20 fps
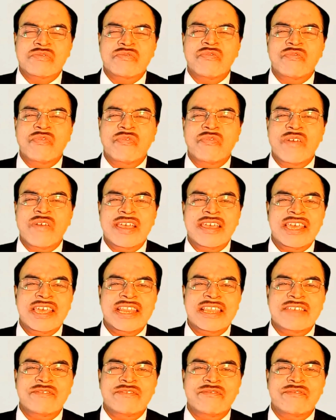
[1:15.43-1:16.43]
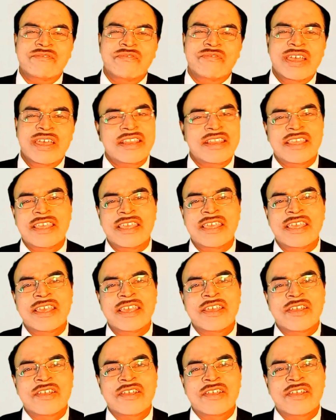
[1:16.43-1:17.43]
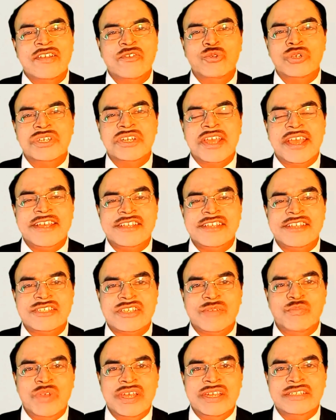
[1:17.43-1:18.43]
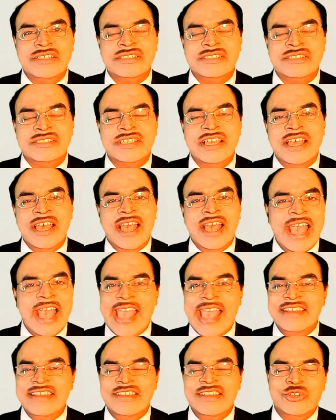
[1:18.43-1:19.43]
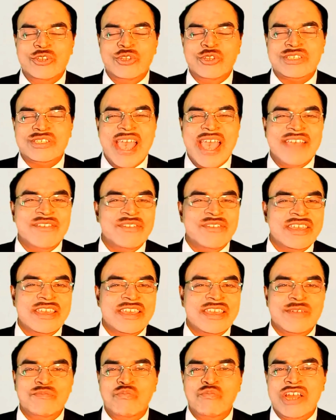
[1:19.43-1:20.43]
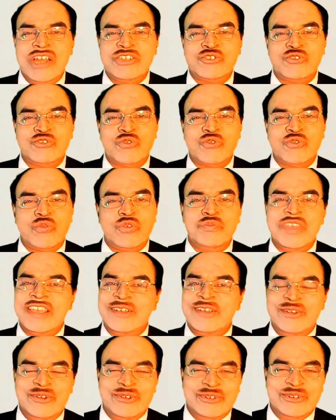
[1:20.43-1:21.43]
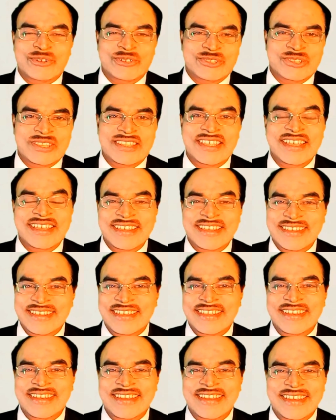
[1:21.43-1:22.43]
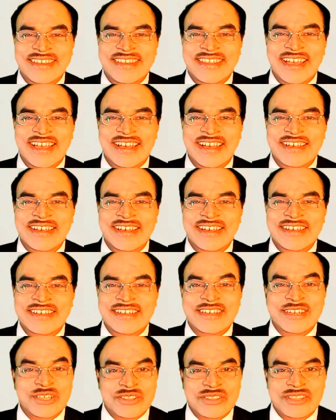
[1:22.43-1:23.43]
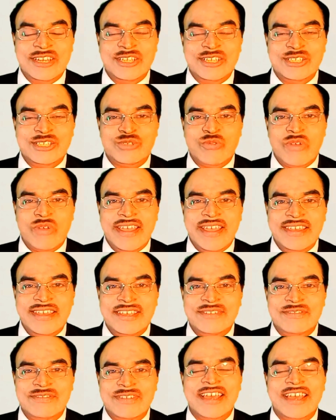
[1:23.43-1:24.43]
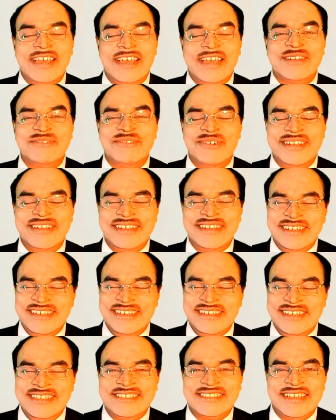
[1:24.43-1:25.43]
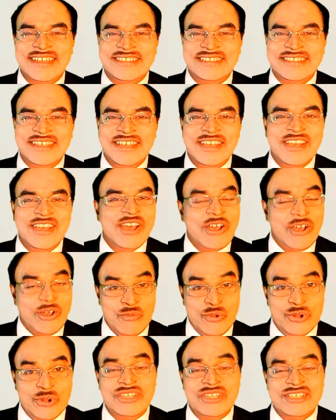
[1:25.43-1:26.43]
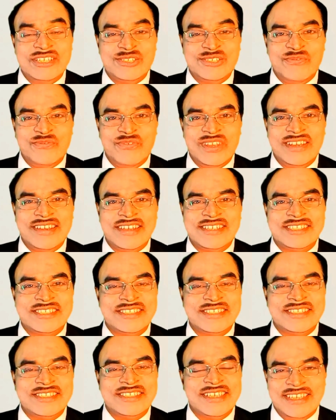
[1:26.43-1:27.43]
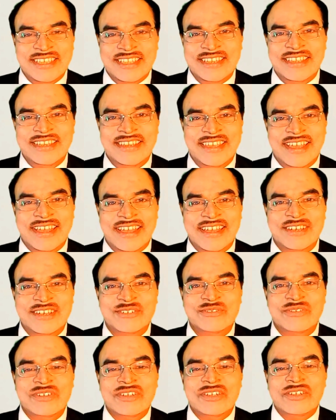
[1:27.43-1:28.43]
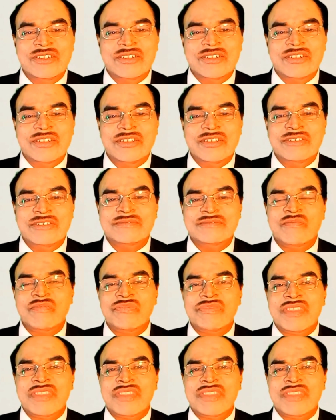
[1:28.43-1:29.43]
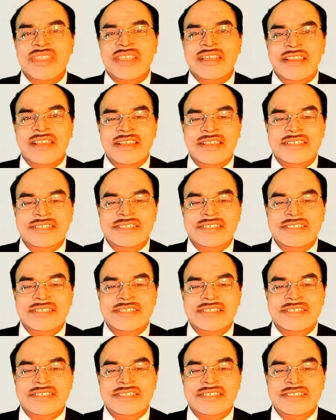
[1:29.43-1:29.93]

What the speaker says: very good customers and it is having a mushrooming growth in India. That is why we are going to discuss about these fintechs in India. Okay. Let us